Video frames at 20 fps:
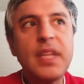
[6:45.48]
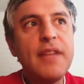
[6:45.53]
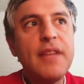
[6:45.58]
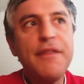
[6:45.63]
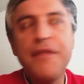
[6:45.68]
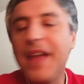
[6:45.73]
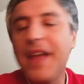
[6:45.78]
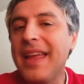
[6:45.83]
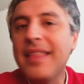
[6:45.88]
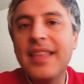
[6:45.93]

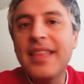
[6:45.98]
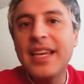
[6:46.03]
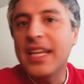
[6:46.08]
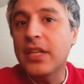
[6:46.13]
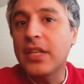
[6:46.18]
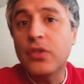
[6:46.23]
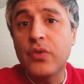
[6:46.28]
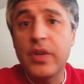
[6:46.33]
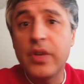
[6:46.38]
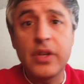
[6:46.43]
faith and
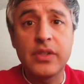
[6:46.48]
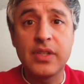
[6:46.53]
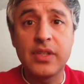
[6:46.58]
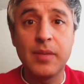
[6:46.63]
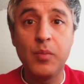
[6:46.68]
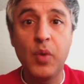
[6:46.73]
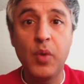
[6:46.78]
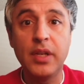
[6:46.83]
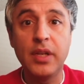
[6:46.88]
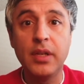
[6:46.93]
history are
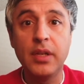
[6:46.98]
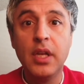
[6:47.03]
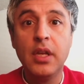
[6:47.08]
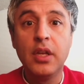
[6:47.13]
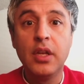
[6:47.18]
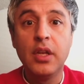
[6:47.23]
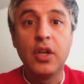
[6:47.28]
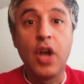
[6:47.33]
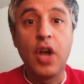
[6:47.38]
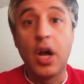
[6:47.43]
somewhat
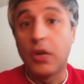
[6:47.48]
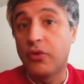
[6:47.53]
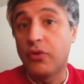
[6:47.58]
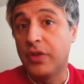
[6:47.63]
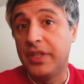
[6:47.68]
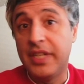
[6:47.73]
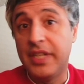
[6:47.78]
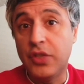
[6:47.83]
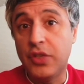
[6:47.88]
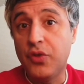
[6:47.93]

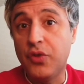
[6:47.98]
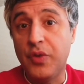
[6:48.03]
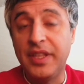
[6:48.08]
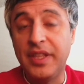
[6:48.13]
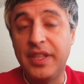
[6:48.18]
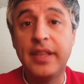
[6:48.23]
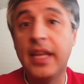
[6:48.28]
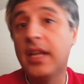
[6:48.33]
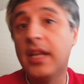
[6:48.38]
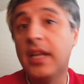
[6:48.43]
contradictory,
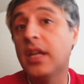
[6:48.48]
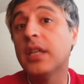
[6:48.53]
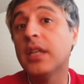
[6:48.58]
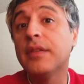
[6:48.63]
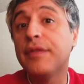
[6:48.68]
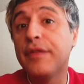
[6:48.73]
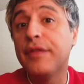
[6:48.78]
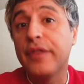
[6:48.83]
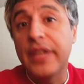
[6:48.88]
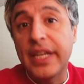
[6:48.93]
that they
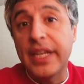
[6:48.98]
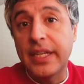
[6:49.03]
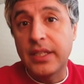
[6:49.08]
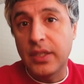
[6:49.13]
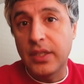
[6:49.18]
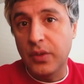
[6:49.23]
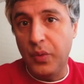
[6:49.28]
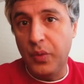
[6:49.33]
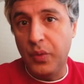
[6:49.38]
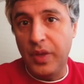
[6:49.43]

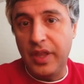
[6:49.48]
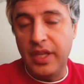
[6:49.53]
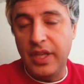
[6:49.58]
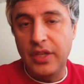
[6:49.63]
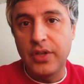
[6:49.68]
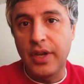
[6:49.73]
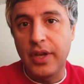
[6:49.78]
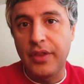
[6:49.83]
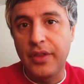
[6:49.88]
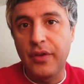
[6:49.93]
conflict with
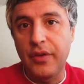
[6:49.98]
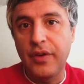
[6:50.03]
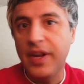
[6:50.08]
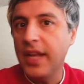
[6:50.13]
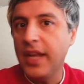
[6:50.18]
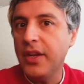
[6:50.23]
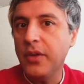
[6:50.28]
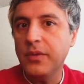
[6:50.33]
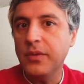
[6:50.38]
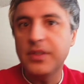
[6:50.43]
each other. And I
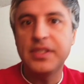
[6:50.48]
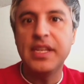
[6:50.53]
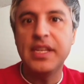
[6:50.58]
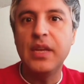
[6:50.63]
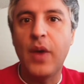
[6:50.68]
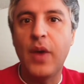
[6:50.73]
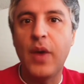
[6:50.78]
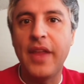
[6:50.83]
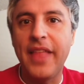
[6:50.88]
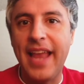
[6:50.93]
don't see
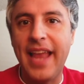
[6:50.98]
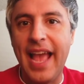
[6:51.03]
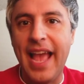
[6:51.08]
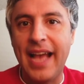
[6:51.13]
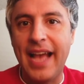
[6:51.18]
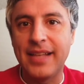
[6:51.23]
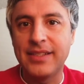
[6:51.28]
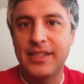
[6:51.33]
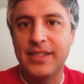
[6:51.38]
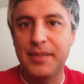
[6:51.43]
why that
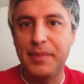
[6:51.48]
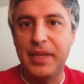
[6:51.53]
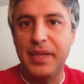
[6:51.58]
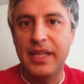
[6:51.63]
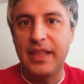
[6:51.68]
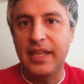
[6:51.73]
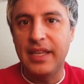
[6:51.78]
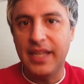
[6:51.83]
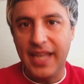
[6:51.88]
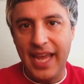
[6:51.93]
has to be
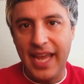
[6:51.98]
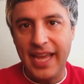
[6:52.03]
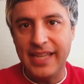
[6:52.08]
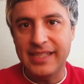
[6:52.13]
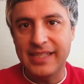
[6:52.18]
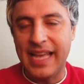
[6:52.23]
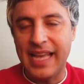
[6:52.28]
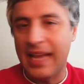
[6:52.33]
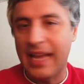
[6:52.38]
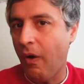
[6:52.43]
the
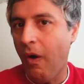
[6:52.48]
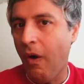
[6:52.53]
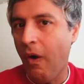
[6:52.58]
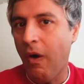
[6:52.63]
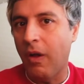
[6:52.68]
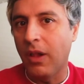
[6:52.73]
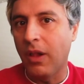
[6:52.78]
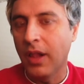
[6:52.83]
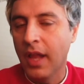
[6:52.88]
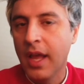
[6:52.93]
case at
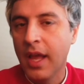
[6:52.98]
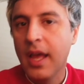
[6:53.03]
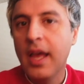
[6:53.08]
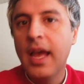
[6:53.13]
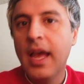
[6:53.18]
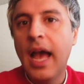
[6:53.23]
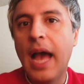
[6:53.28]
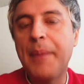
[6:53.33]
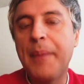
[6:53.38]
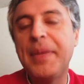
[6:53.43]
all.
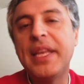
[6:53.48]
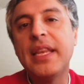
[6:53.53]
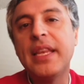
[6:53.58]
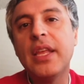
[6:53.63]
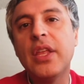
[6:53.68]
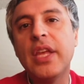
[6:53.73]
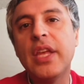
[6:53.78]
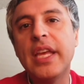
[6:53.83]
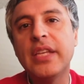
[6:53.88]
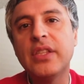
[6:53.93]
I mean,
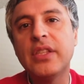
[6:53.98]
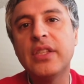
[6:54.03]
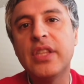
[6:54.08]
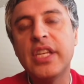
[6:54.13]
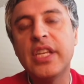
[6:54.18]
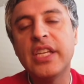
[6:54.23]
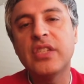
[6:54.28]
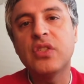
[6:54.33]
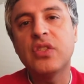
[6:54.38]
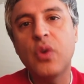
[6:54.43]
the
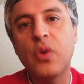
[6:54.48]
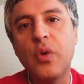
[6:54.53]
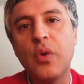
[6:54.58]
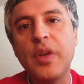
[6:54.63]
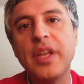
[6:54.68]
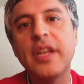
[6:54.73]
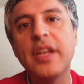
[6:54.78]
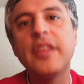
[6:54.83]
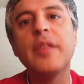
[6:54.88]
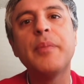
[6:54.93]

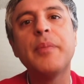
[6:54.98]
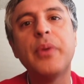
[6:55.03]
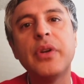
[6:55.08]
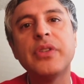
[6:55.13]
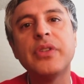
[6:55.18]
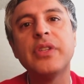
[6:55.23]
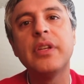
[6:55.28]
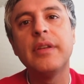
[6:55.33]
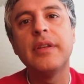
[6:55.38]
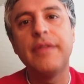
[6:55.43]
historian and the
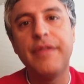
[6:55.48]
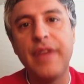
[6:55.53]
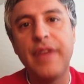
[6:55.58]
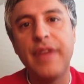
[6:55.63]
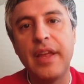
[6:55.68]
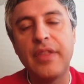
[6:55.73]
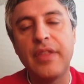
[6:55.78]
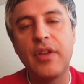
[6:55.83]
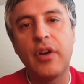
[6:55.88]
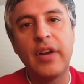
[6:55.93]
person of
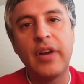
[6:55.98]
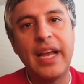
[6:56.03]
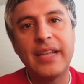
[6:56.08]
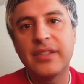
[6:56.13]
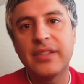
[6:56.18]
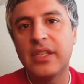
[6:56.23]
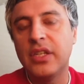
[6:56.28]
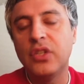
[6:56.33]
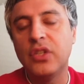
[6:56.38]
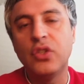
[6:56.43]
faith are
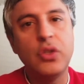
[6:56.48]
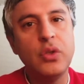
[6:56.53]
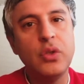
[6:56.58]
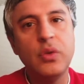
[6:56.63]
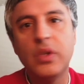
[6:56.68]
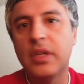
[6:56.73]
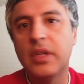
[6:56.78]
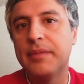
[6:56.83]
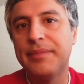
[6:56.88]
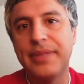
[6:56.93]
asking two
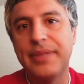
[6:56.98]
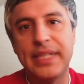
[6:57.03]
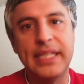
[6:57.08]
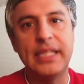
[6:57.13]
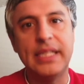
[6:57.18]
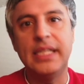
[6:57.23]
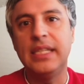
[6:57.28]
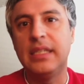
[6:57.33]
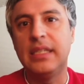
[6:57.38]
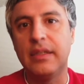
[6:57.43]

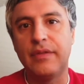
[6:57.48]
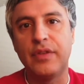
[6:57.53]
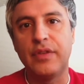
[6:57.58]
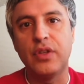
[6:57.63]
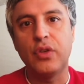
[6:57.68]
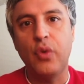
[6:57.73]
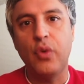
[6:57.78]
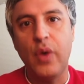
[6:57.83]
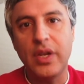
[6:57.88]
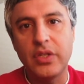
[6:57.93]
completely
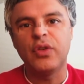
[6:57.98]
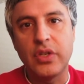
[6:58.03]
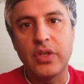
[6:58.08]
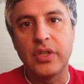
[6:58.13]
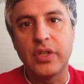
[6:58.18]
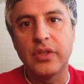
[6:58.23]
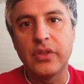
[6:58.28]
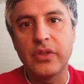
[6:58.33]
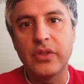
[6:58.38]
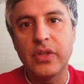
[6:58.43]
different
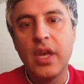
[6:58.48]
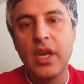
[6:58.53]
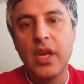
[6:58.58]
questions.